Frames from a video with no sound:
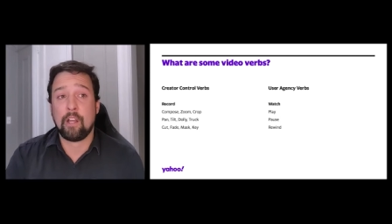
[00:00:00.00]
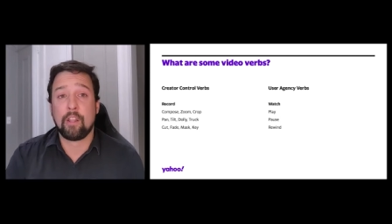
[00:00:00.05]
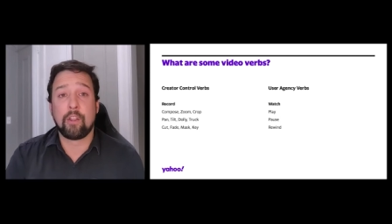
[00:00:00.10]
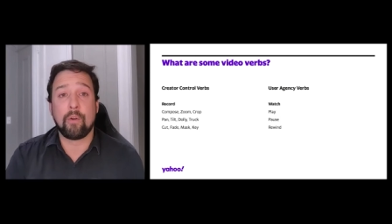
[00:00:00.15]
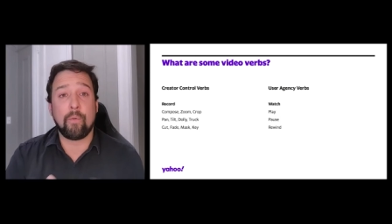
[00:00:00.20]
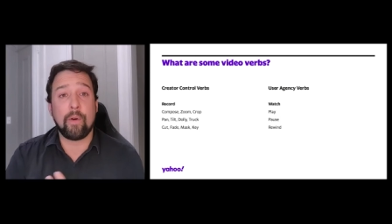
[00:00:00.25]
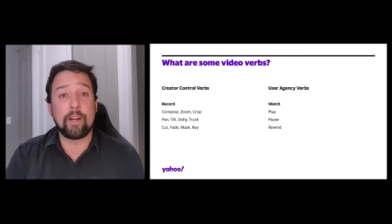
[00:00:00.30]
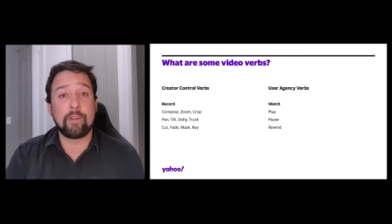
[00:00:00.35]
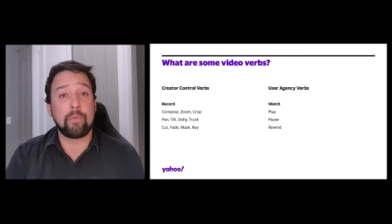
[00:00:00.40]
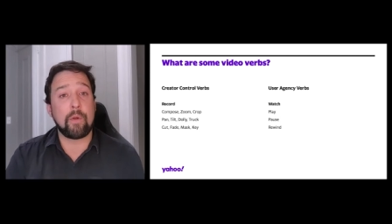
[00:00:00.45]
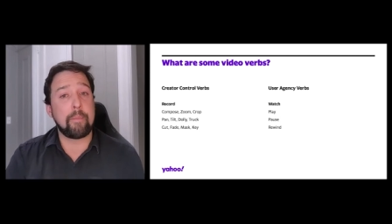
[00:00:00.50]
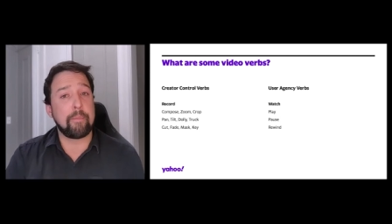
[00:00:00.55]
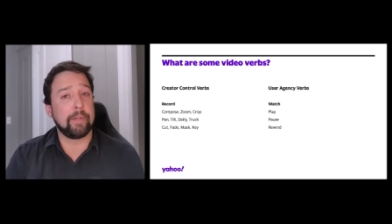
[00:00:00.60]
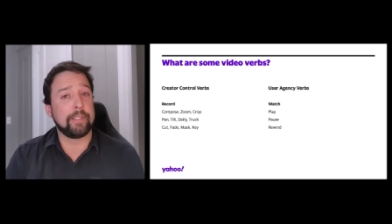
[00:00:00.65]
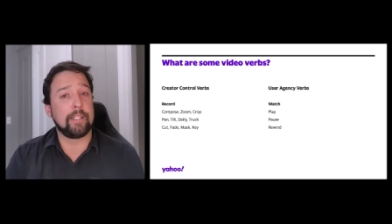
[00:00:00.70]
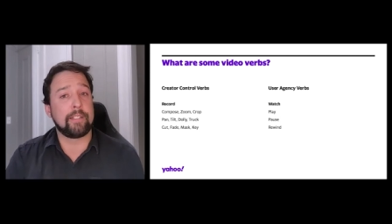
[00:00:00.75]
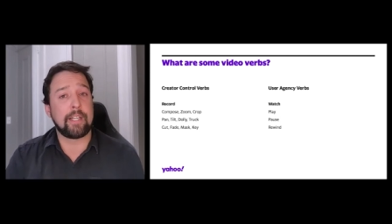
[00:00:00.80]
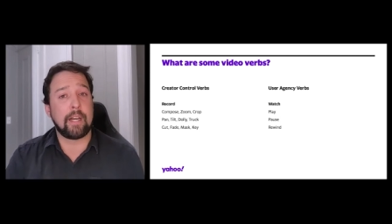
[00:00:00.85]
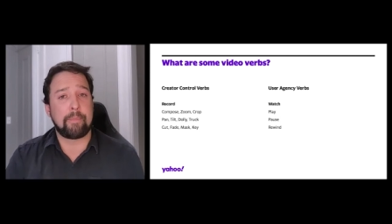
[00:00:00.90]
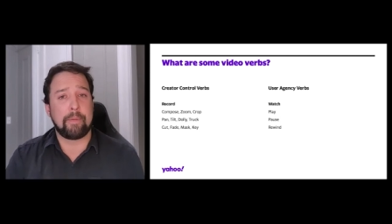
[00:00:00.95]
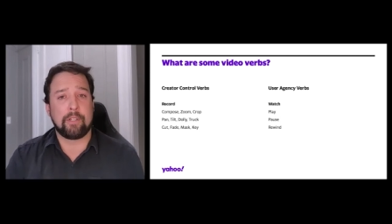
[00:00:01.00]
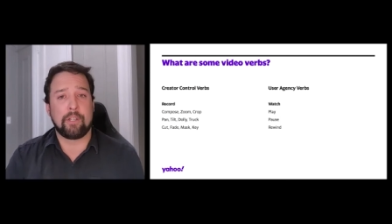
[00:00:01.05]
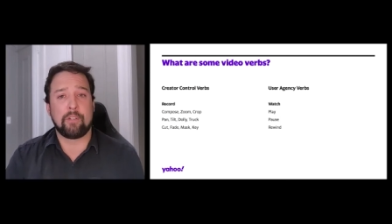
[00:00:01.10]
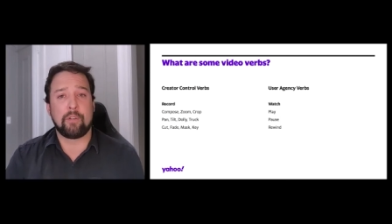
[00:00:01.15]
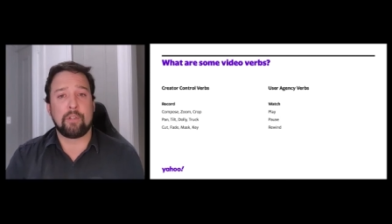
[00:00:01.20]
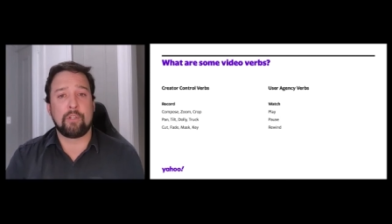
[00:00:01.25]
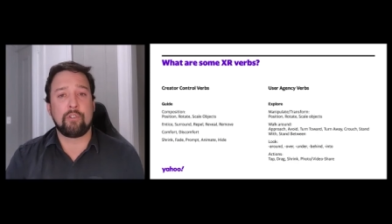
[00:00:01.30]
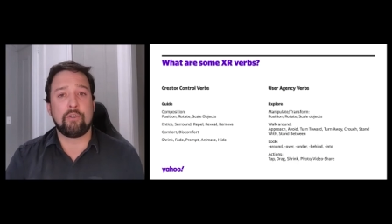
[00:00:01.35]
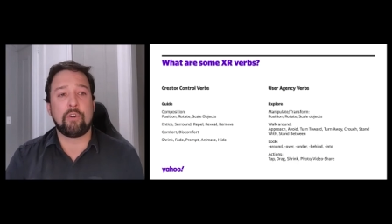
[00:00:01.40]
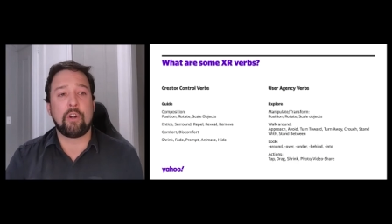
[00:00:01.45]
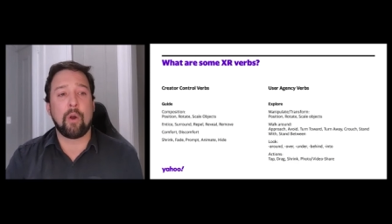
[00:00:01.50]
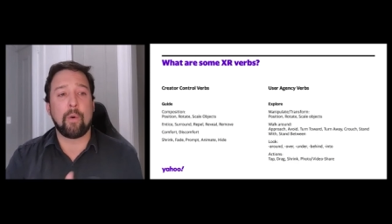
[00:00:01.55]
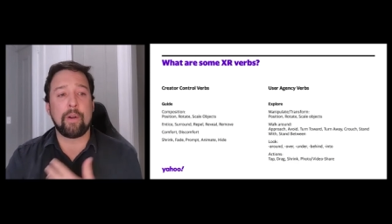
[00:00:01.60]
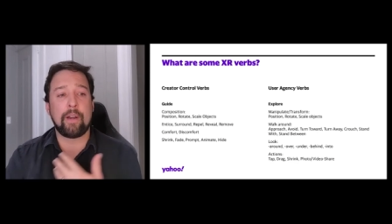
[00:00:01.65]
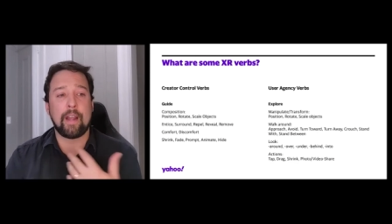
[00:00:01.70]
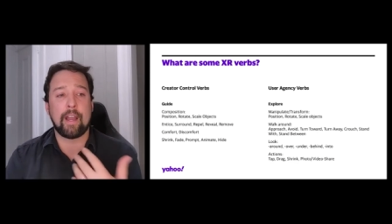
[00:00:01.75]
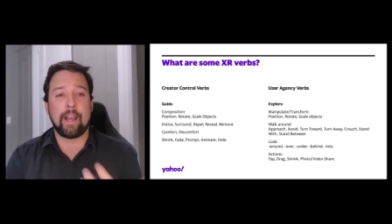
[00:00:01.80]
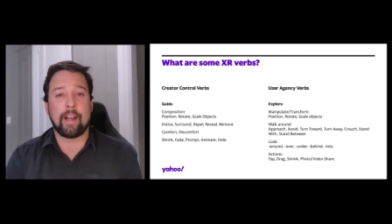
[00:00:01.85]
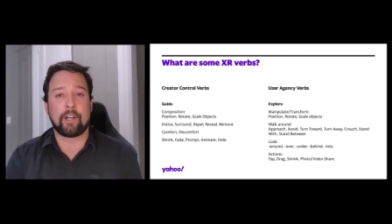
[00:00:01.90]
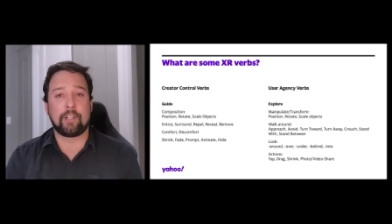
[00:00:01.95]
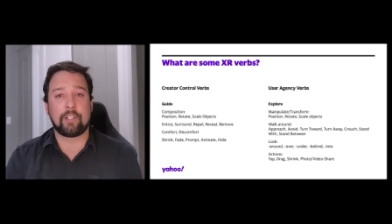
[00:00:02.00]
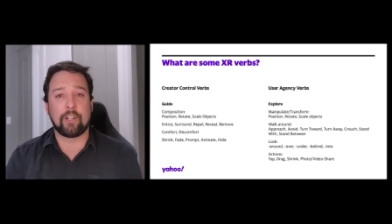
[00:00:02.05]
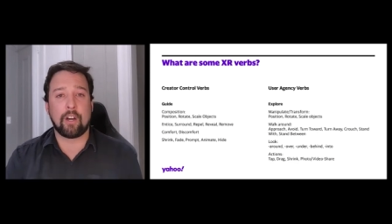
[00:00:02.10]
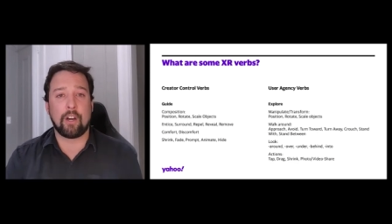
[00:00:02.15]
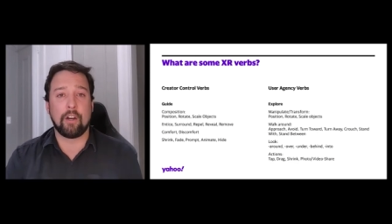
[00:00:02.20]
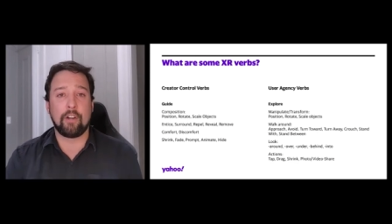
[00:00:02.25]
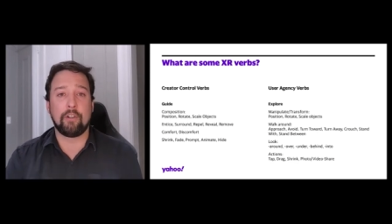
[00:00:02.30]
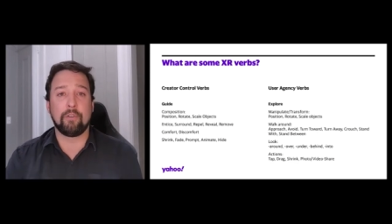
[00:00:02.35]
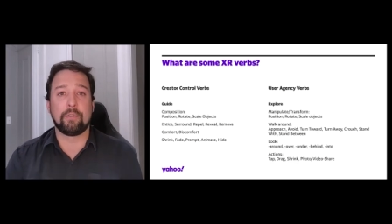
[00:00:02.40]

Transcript: The reason we bring this up is because as you go into XR,